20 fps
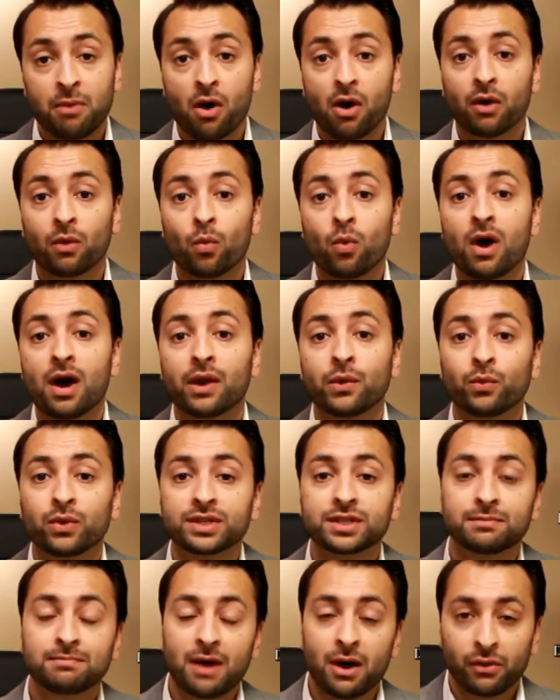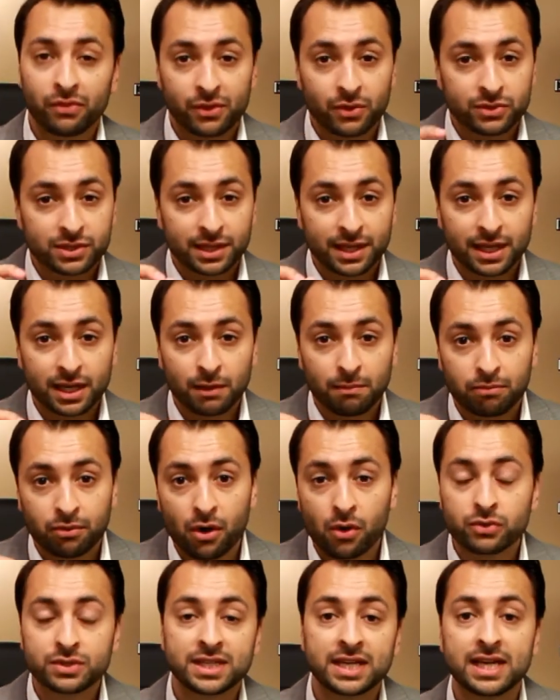Part one was about those little
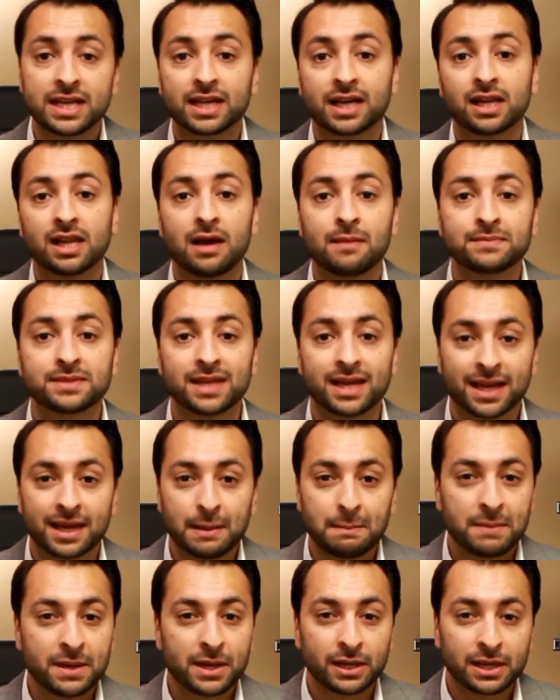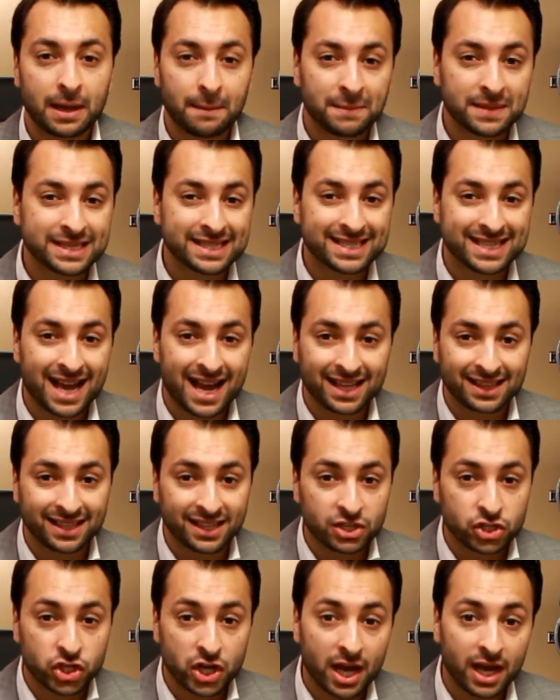protein clumps that can build up inside
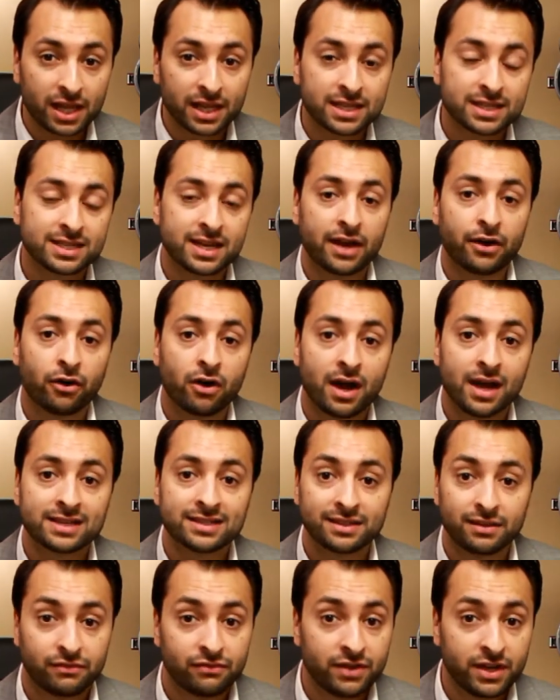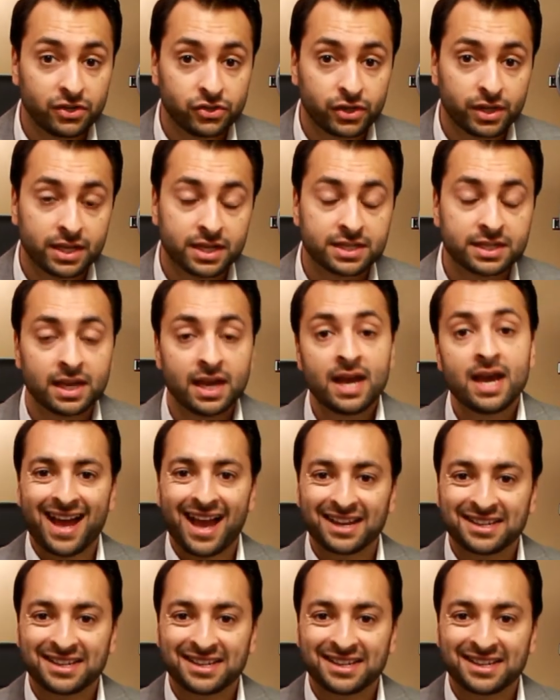the gel inside our eyes, the vitreous.